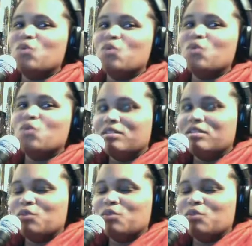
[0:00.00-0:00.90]
the world.
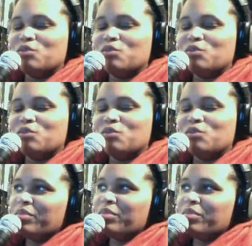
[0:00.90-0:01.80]
Or for the world,
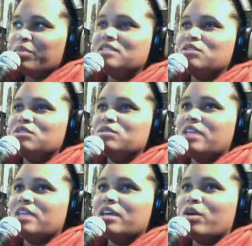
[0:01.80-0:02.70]
I plan to
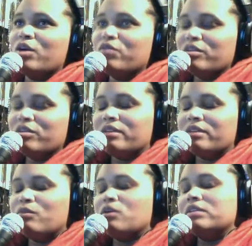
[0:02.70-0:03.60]
take over and
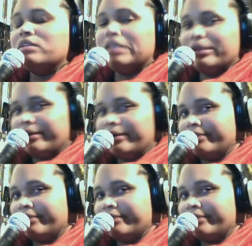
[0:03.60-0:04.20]
become world leader.